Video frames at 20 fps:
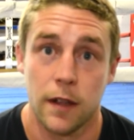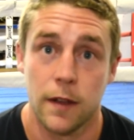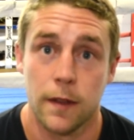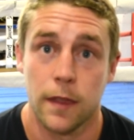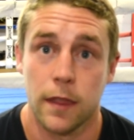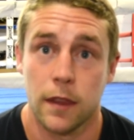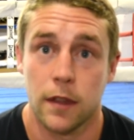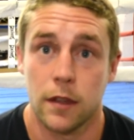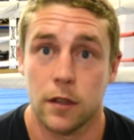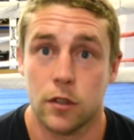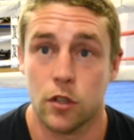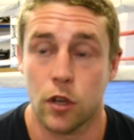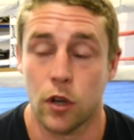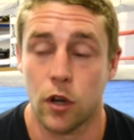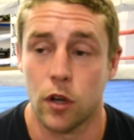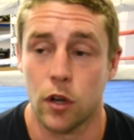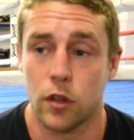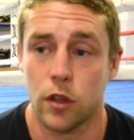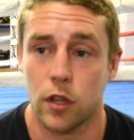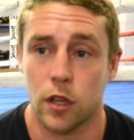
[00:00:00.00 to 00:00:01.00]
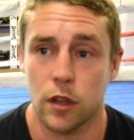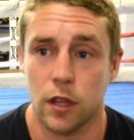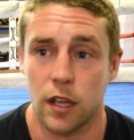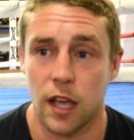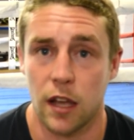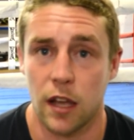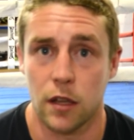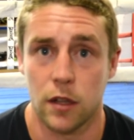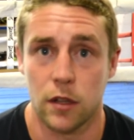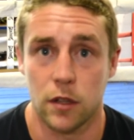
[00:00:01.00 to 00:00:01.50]
Okay. So they
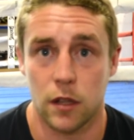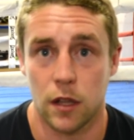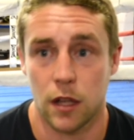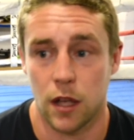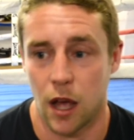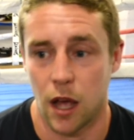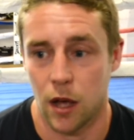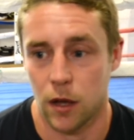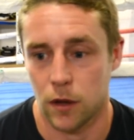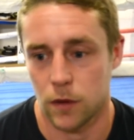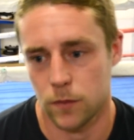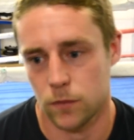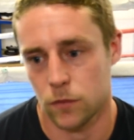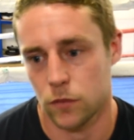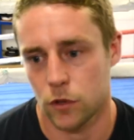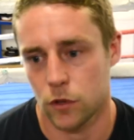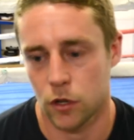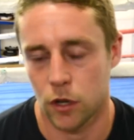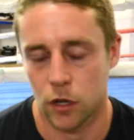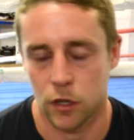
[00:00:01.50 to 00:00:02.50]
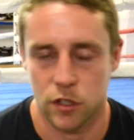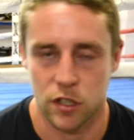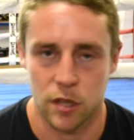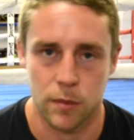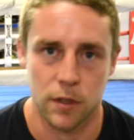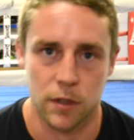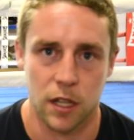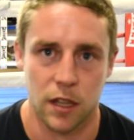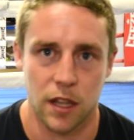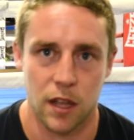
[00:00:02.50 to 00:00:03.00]
kind of they're on a
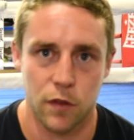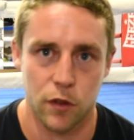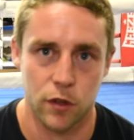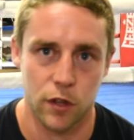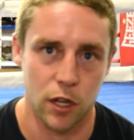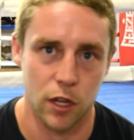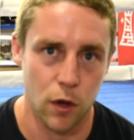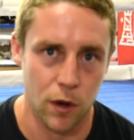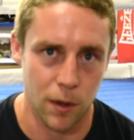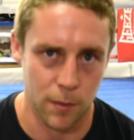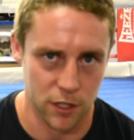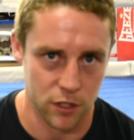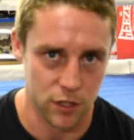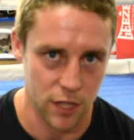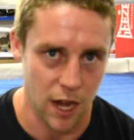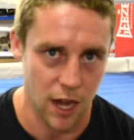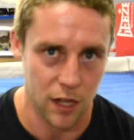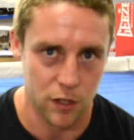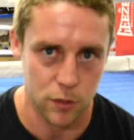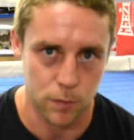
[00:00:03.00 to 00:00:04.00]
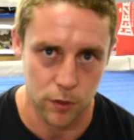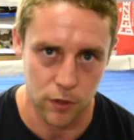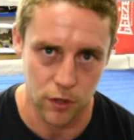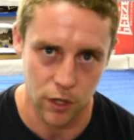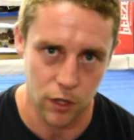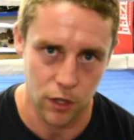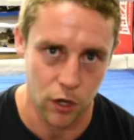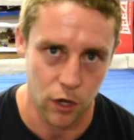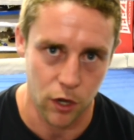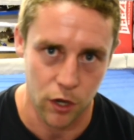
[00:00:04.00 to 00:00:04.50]
similar level. They know I'm in charge, but
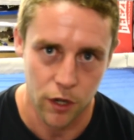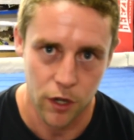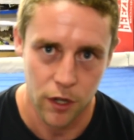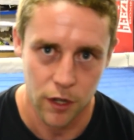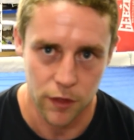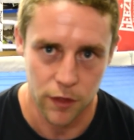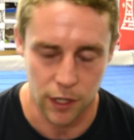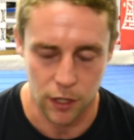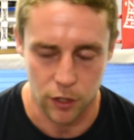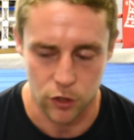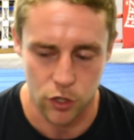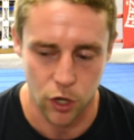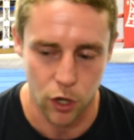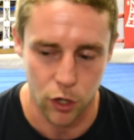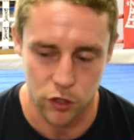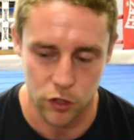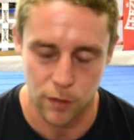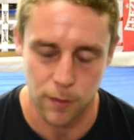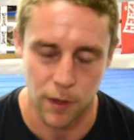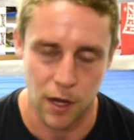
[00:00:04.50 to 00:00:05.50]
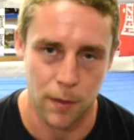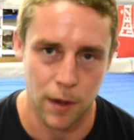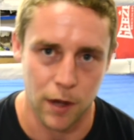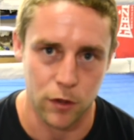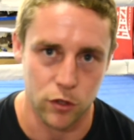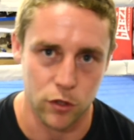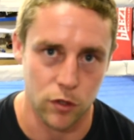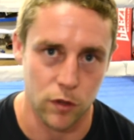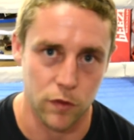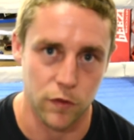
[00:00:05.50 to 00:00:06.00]
they know they can talk to me
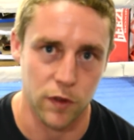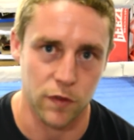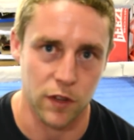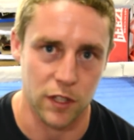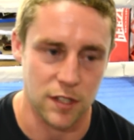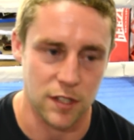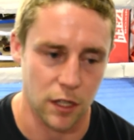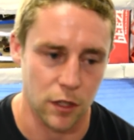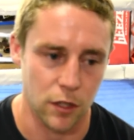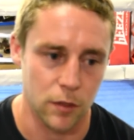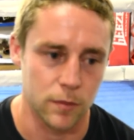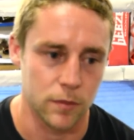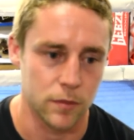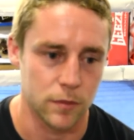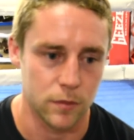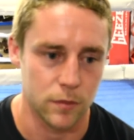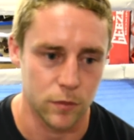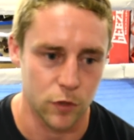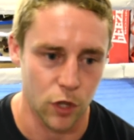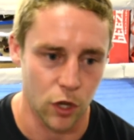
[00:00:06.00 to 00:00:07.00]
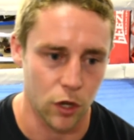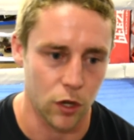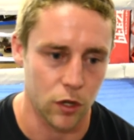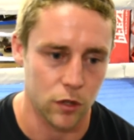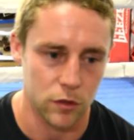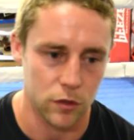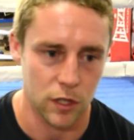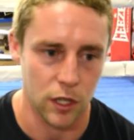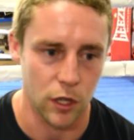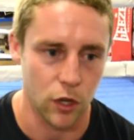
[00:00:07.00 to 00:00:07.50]
about stuff. If I tell them no,
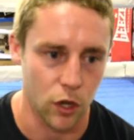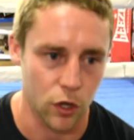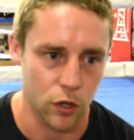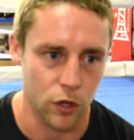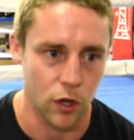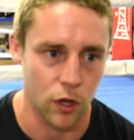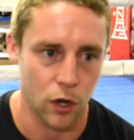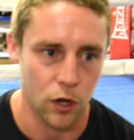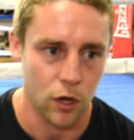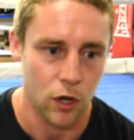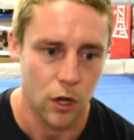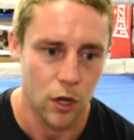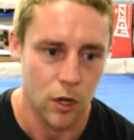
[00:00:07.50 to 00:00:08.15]
they know no.